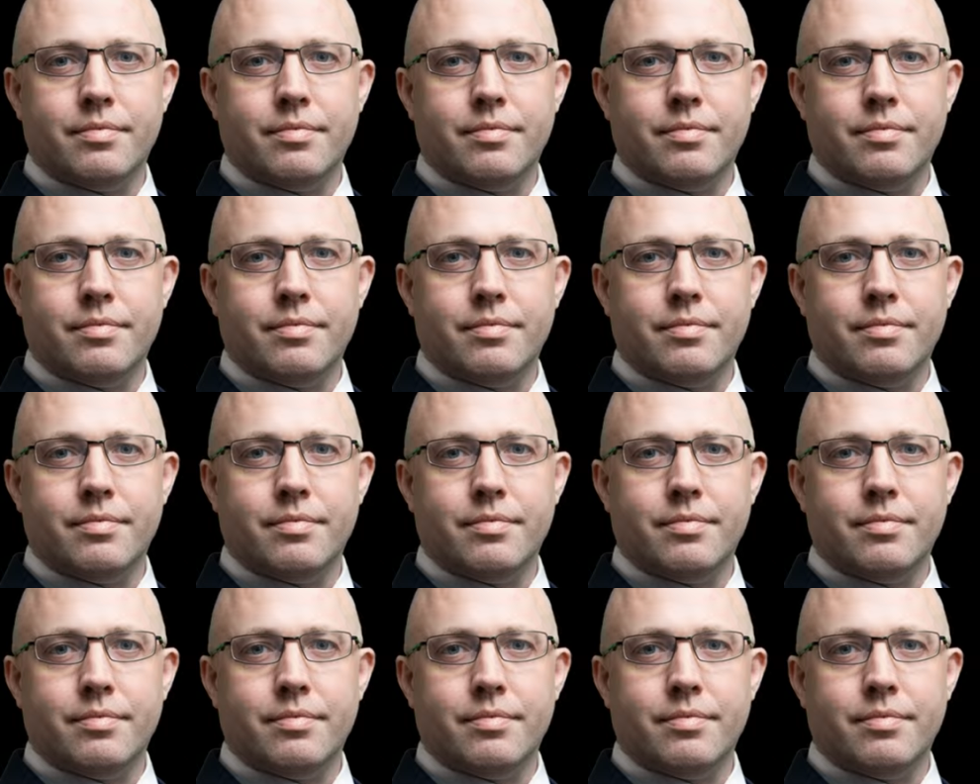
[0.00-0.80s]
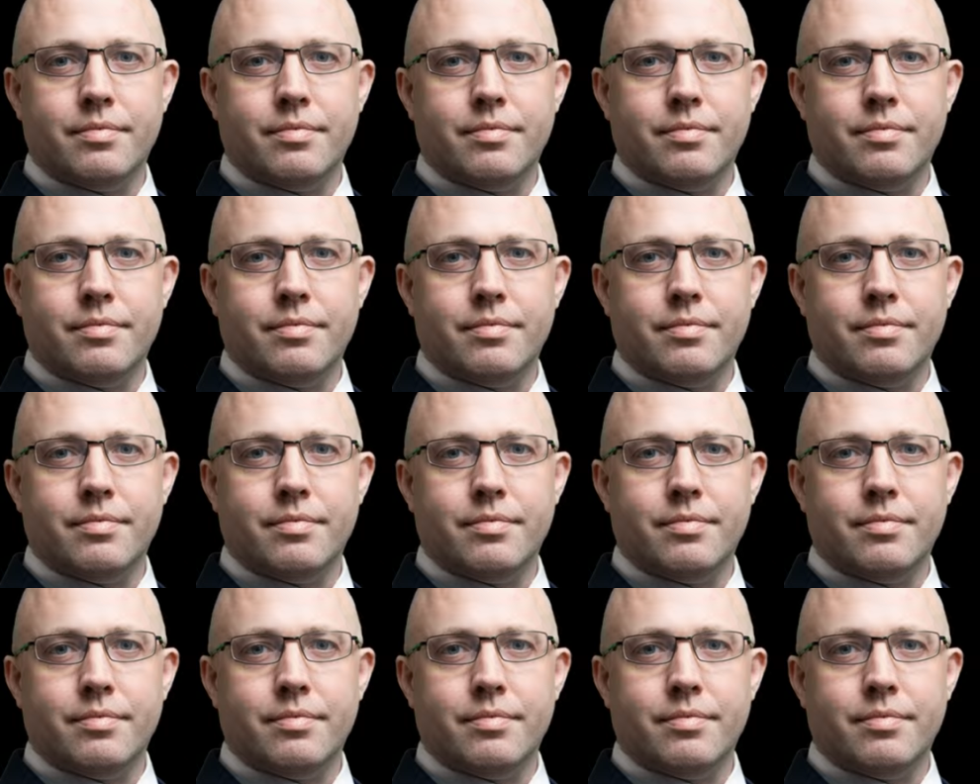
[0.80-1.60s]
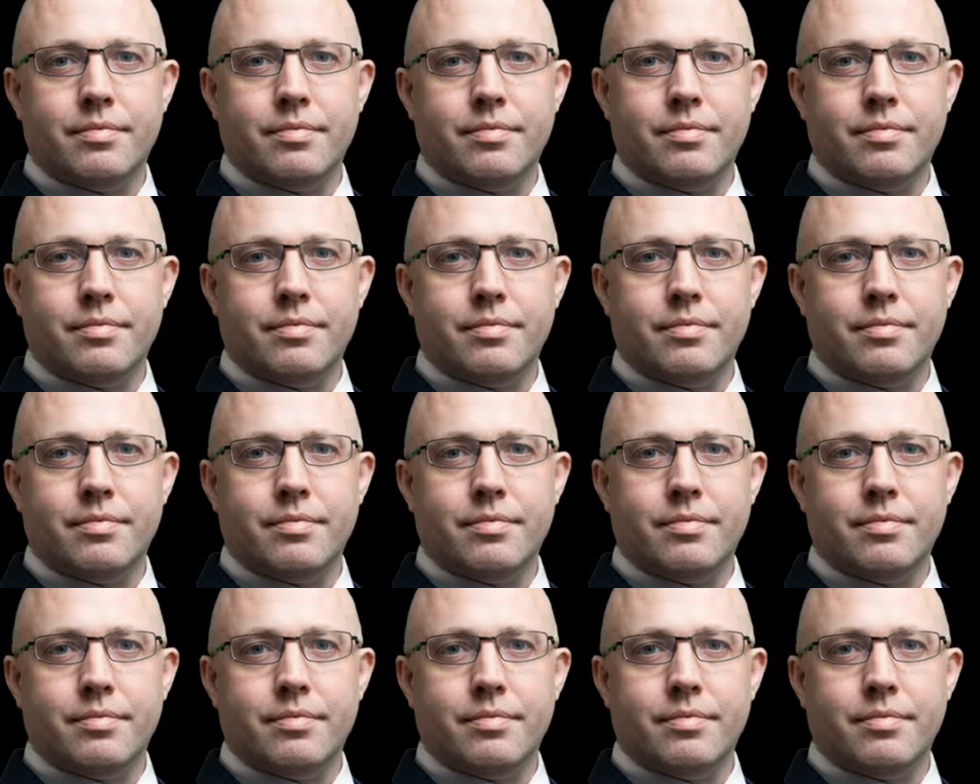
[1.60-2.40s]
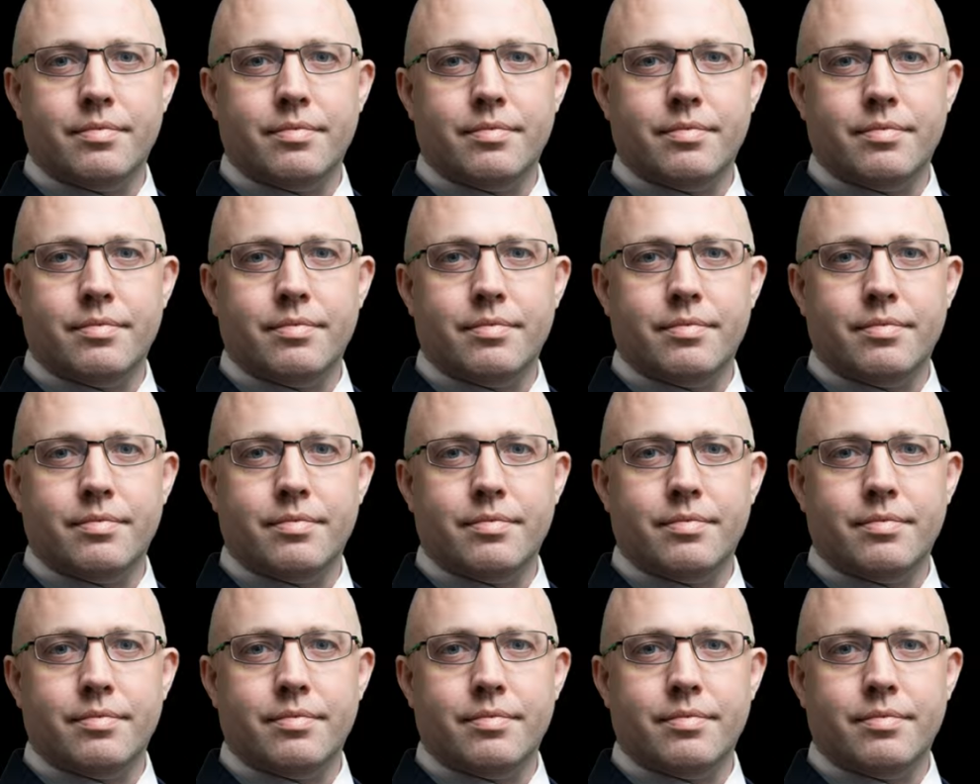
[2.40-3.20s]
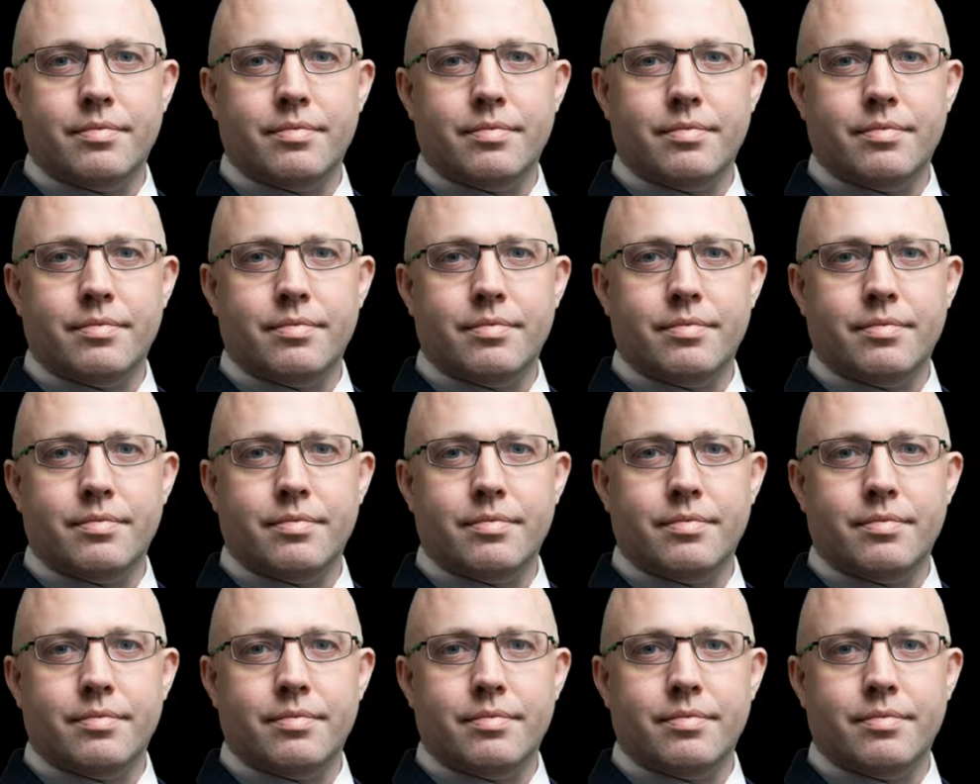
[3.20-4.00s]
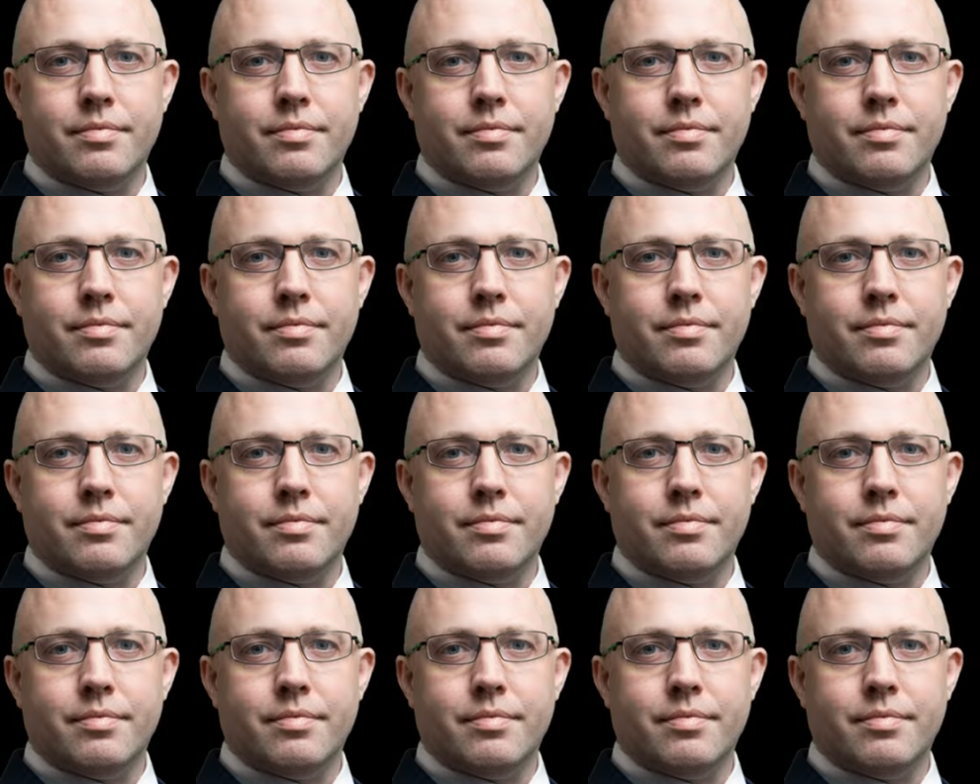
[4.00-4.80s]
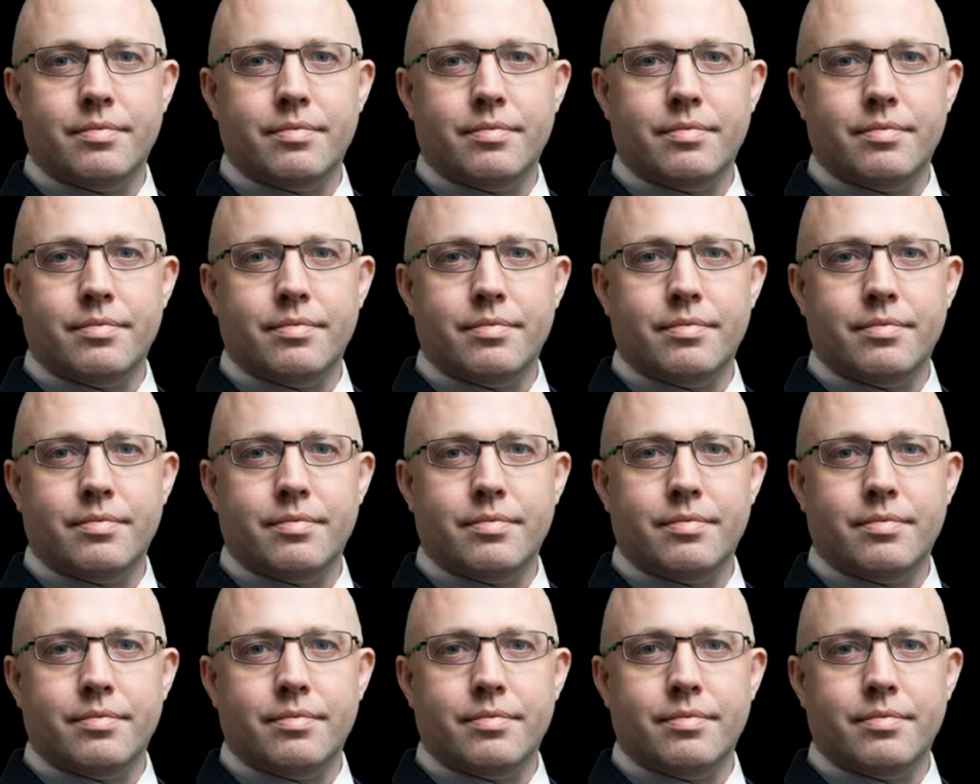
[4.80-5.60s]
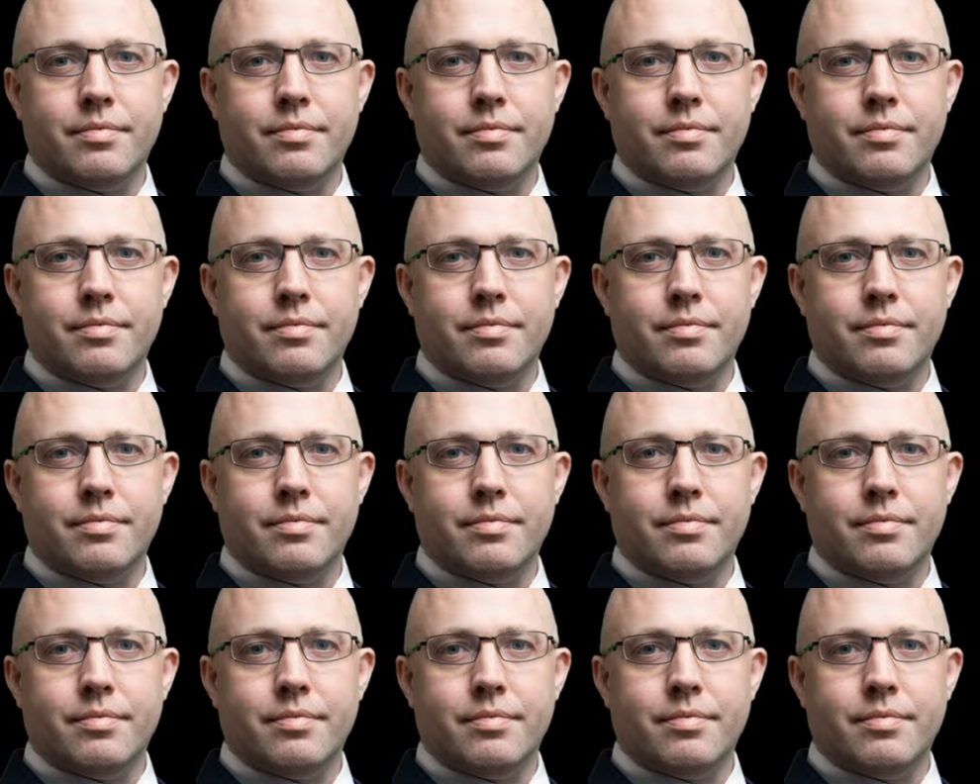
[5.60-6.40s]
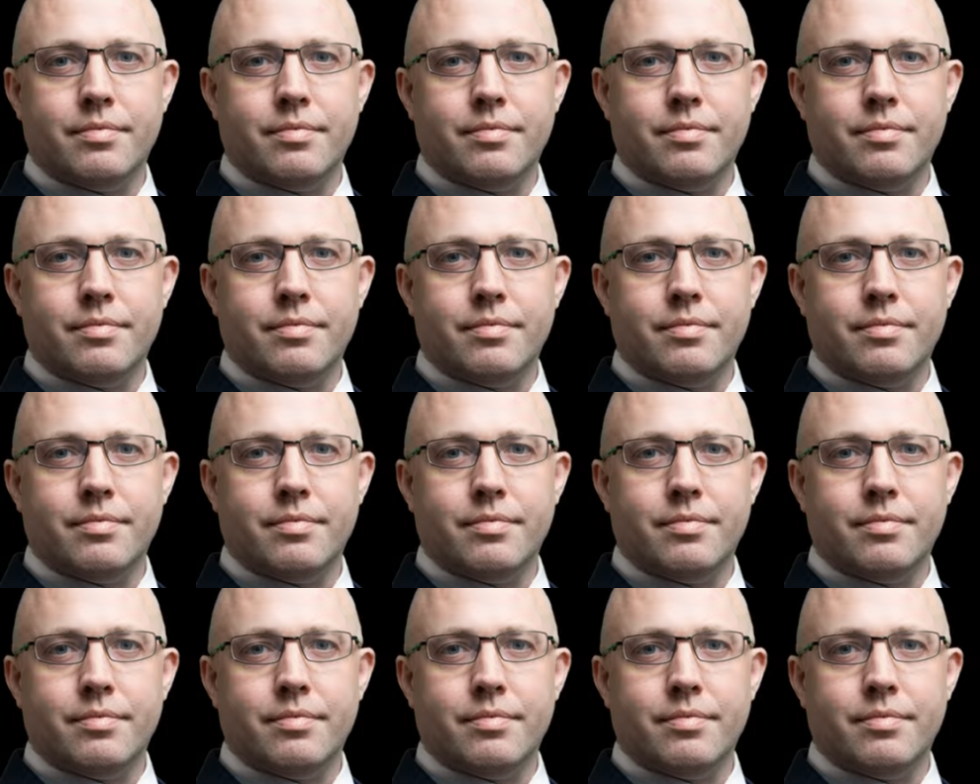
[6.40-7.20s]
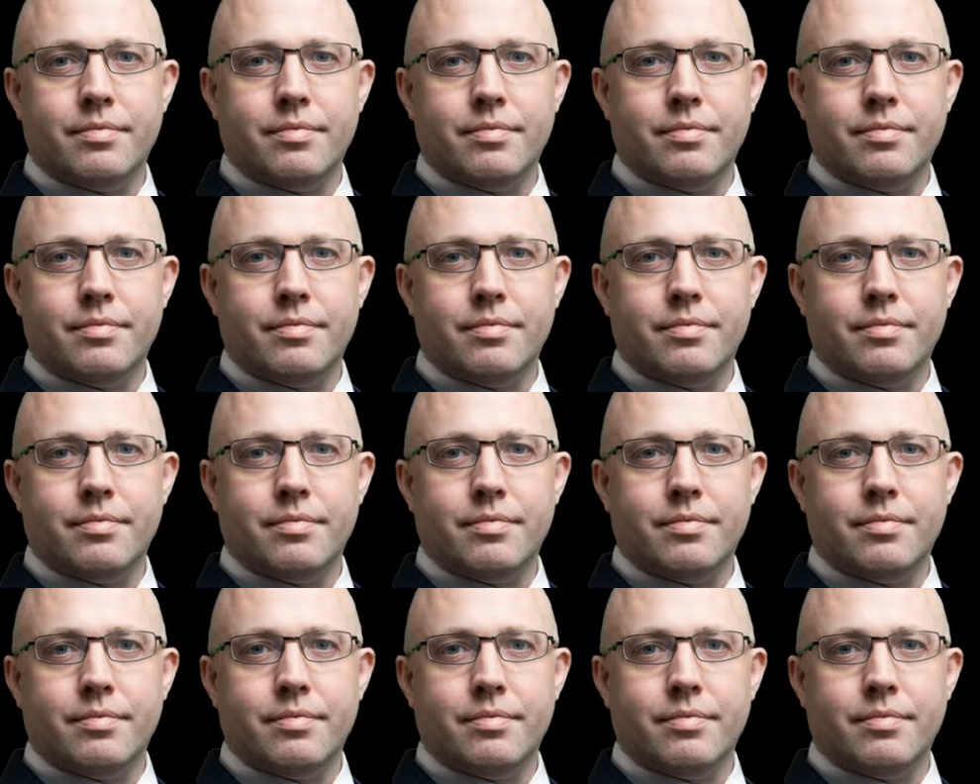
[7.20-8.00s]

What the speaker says: This is a still picture; no speech is visible.